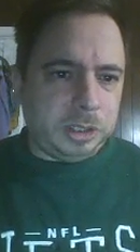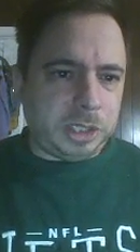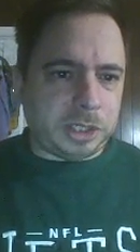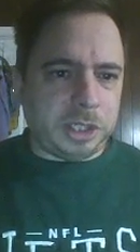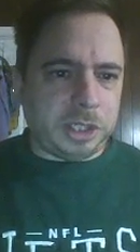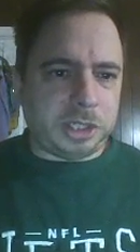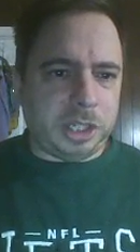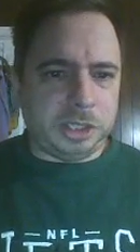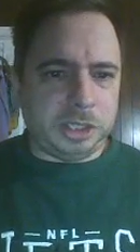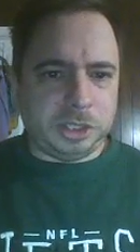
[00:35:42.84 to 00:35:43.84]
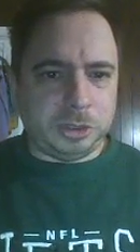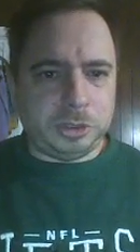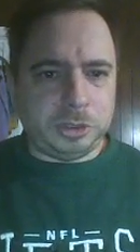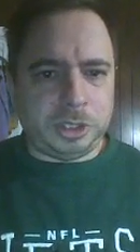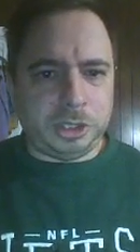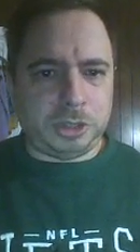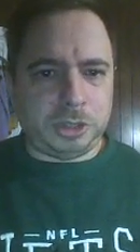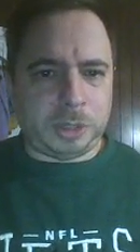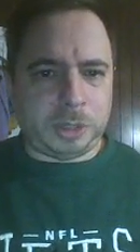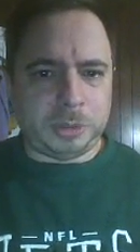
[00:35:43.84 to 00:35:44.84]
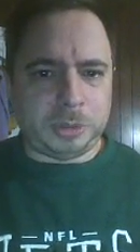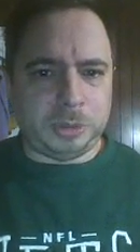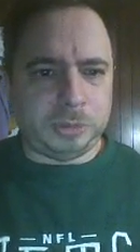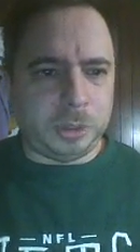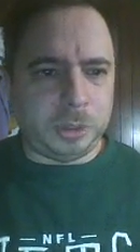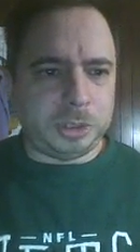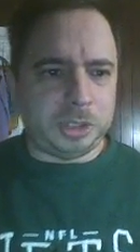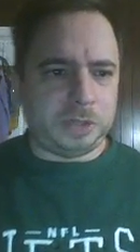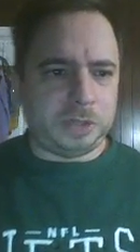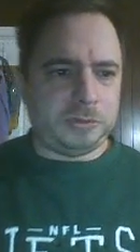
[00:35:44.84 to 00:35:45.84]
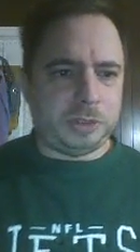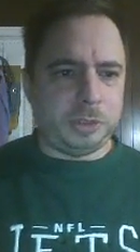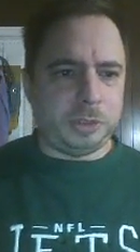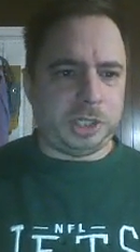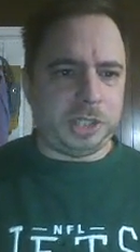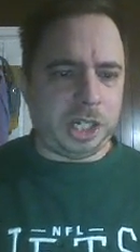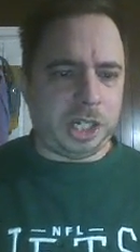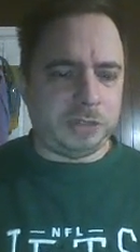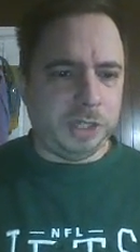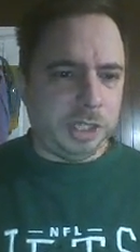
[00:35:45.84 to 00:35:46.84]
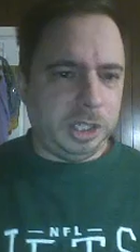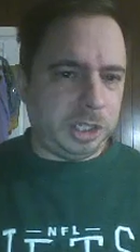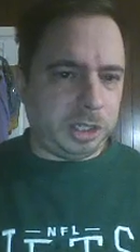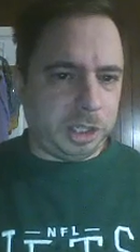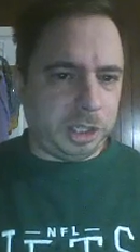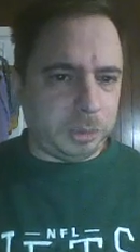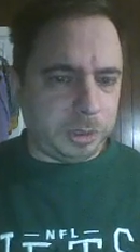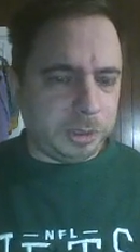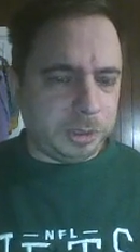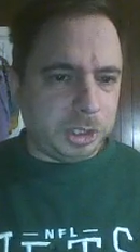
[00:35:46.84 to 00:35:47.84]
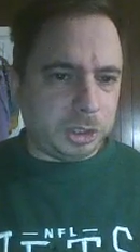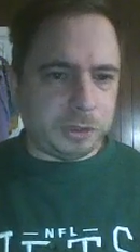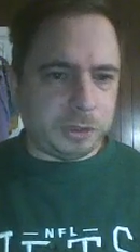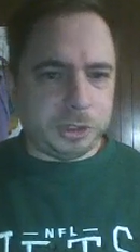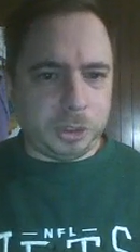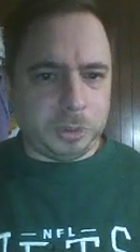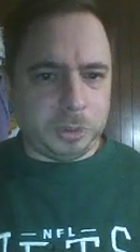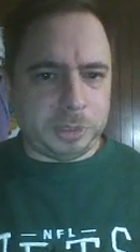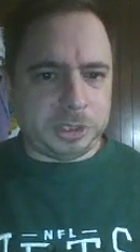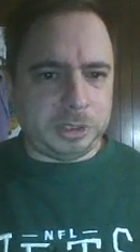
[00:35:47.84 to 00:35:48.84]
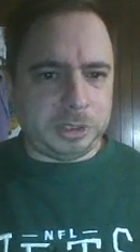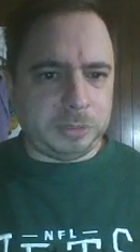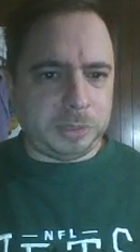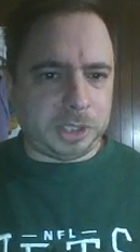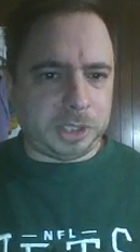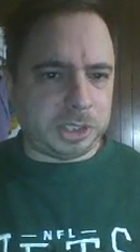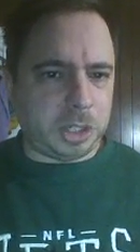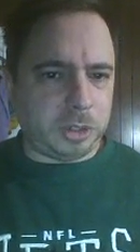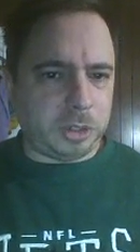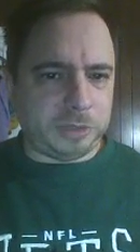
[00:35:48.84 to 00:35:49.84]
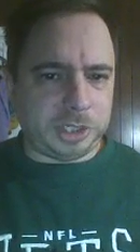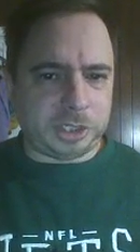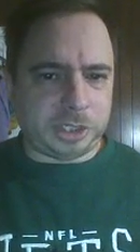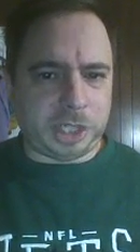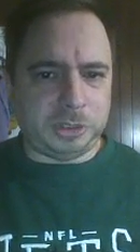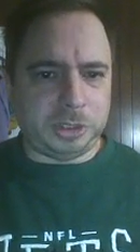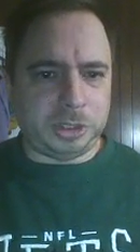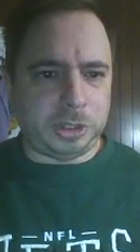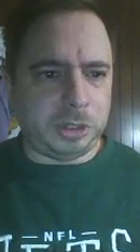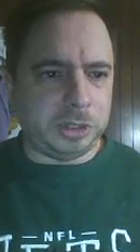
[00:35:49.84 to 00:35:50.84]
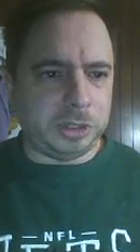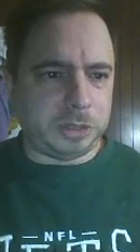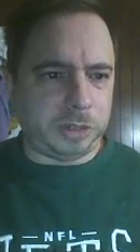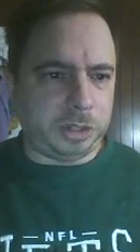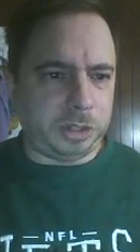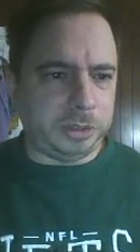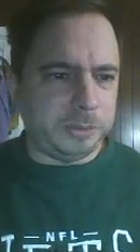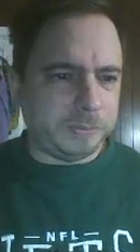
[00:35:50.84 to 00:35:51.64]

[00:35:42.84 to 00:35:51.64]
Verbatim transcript: Tessa hits a head scissors, then she drop kicks to the floor, hits a suicide dive, then another one. Goes for a third one, but gets cut off, and Tessa counts into a hurricanrana.